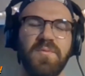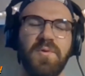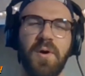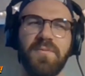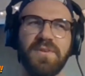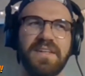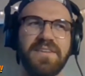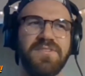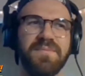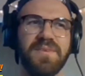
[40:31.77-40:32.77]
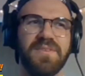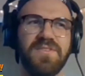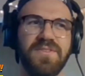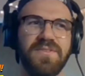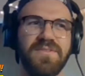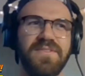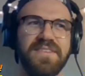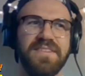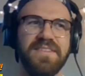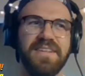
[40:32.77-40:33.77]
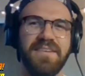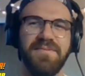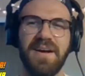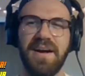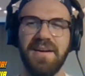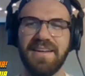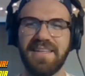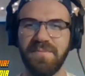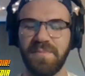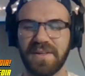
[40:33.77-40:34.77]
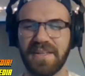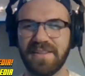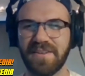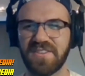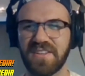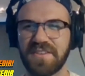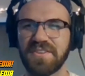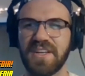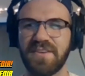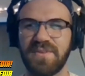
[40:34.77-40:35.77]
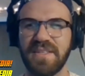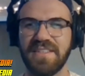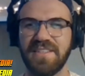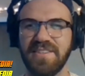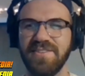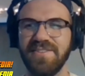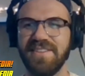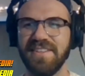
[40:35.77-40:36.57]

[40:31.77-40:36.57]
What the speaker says: We're hopefully gonna do something soon. I keep bugging their singer Jeffrey to